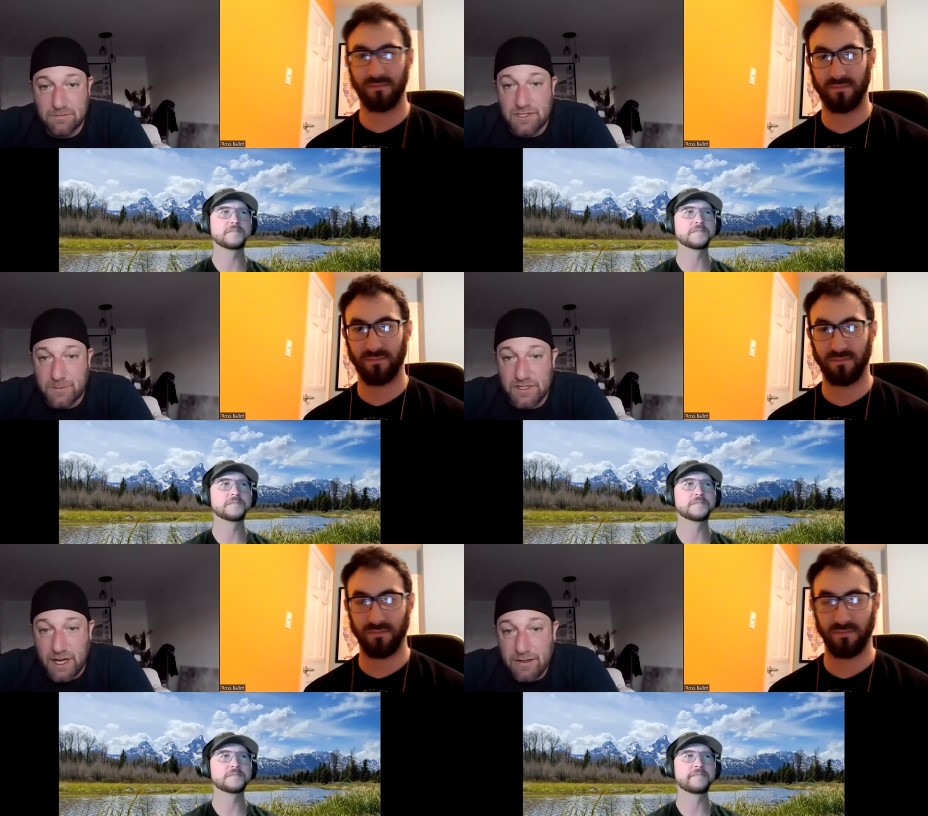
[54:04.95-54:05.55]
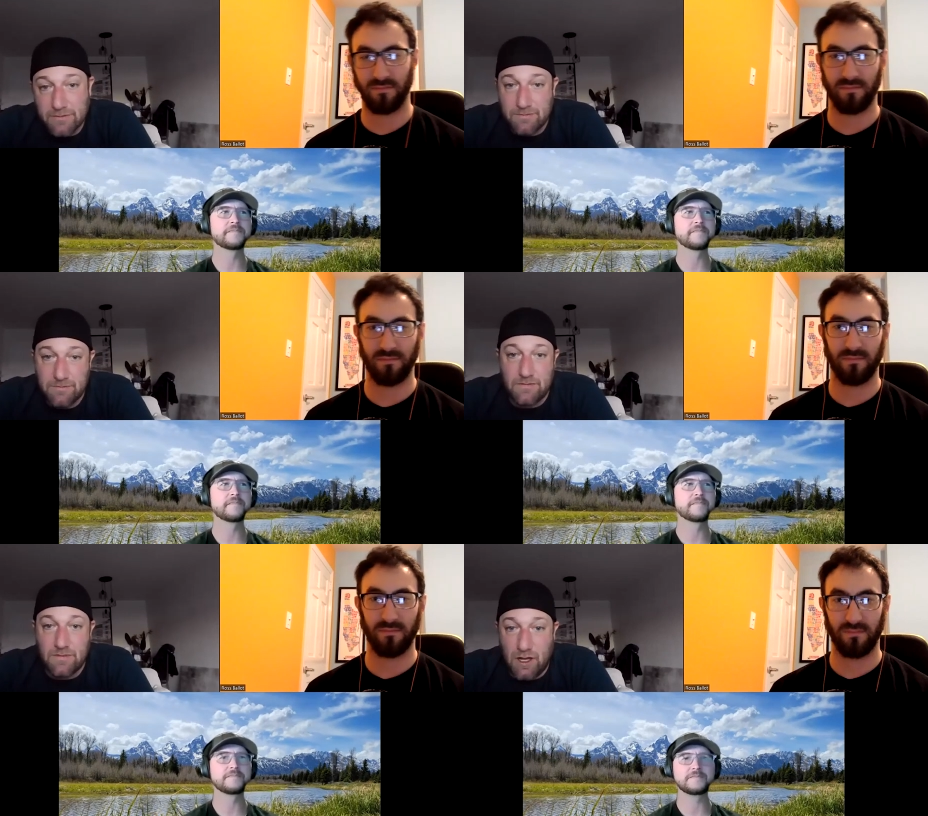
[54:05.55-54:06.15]
Speaker 1: someone died
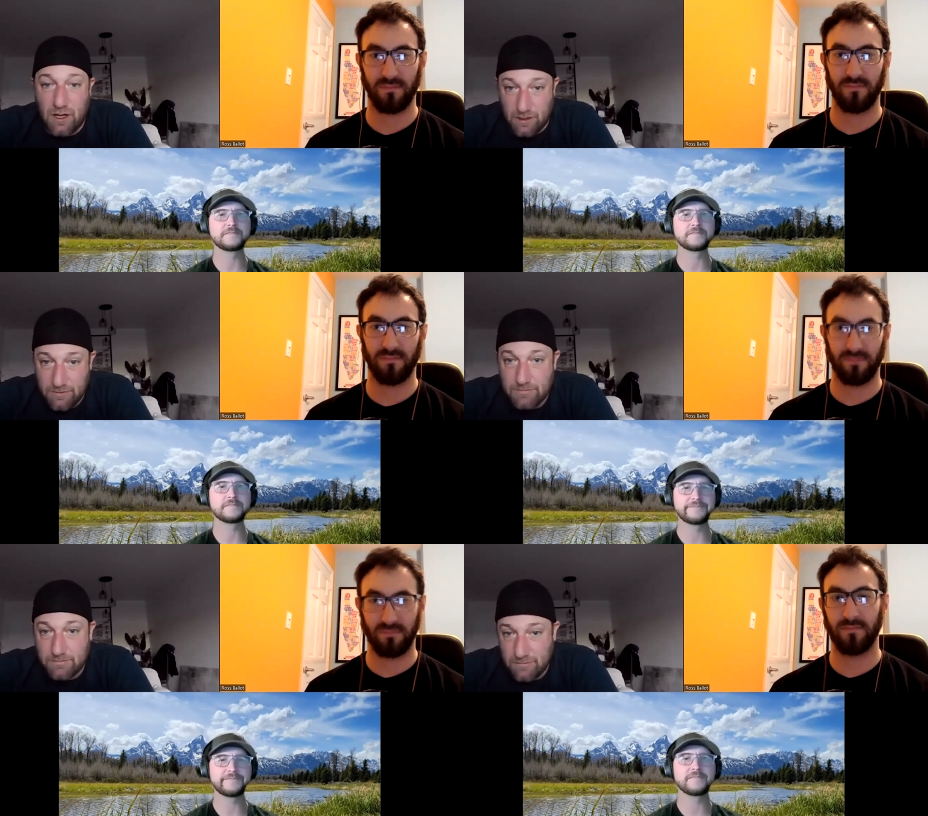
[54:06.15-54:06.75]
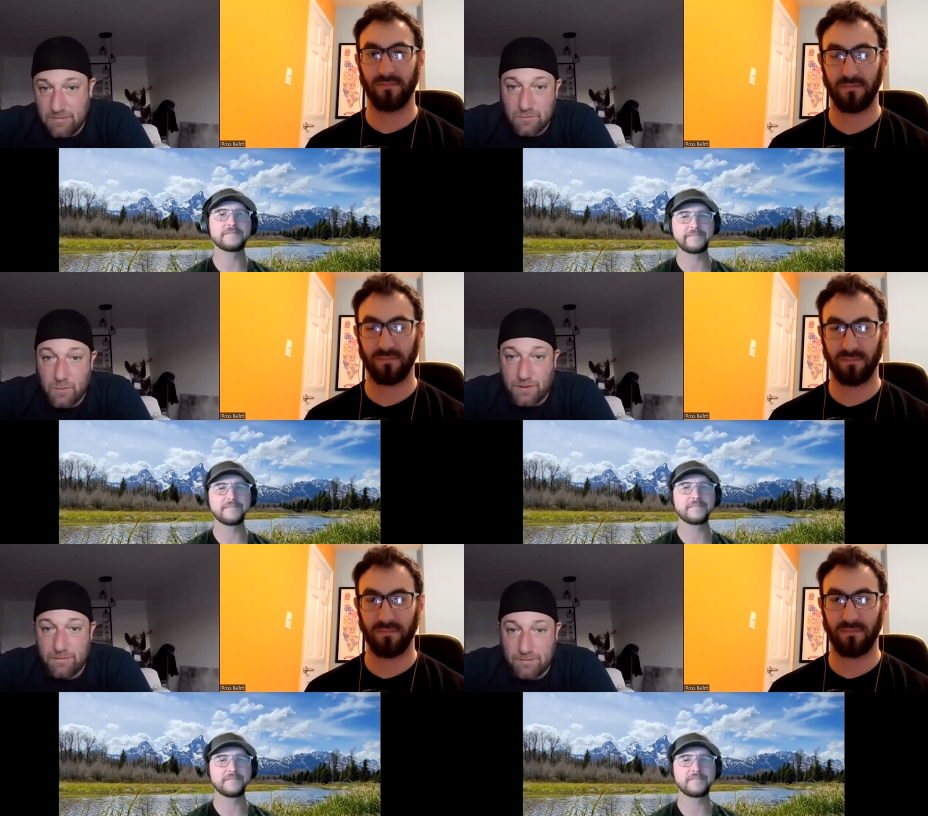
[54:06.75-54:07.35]
on
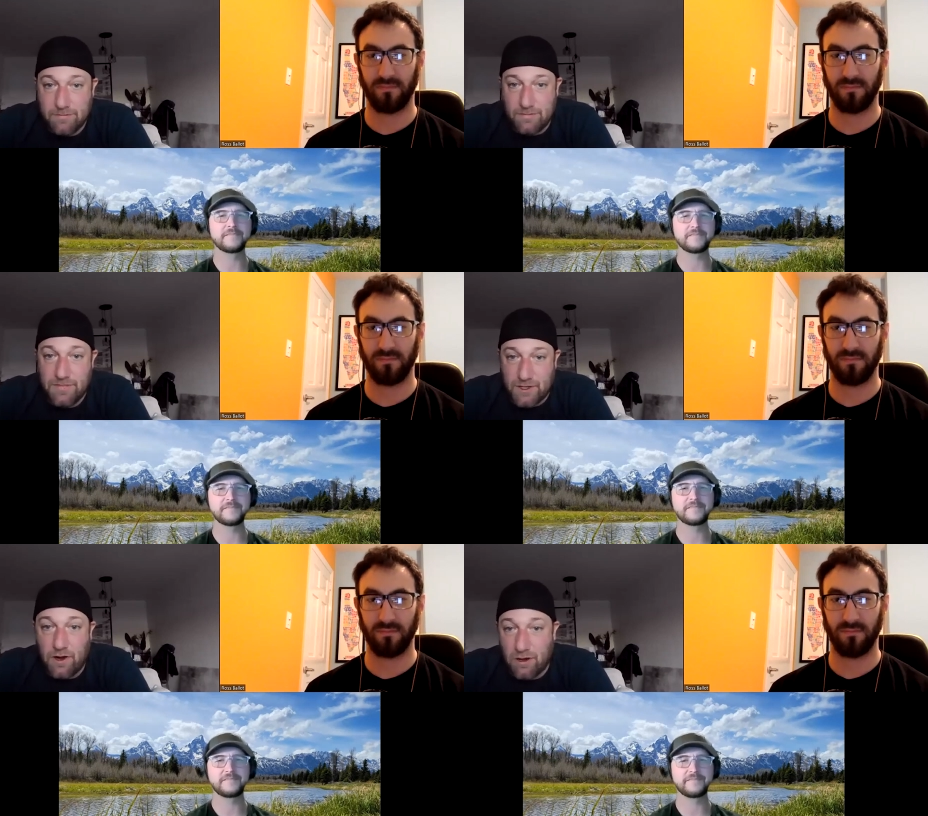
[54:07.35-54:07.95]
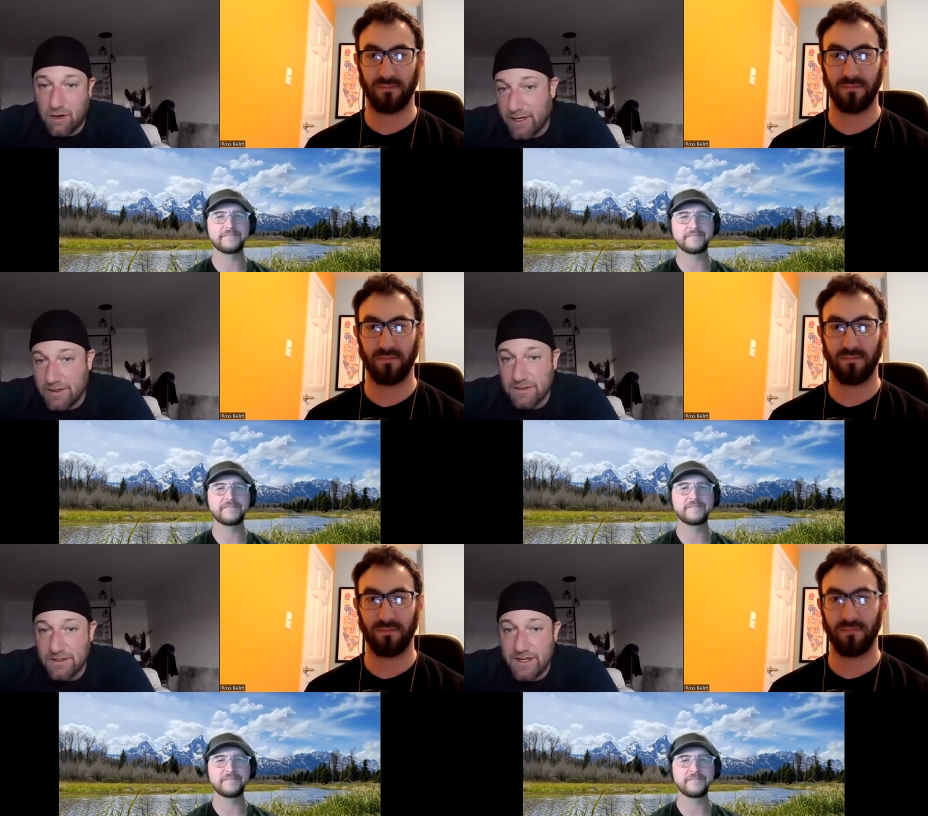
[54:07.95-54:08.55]
with the car I
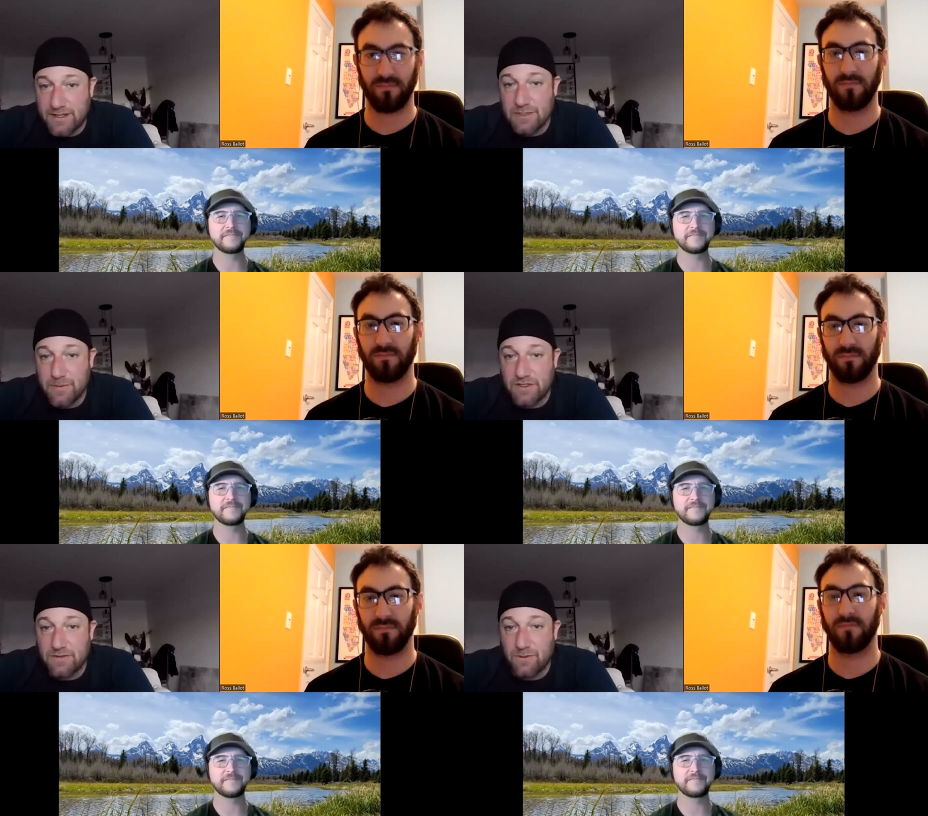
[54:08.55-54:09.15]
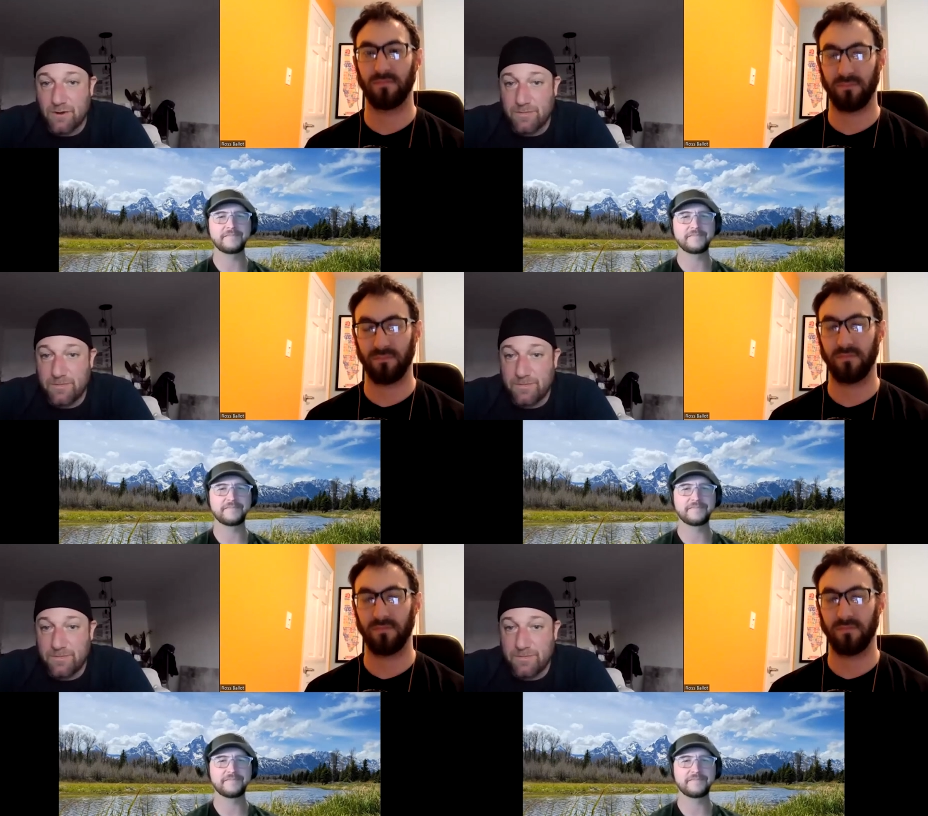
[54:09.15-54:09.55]
did the tech inspection for.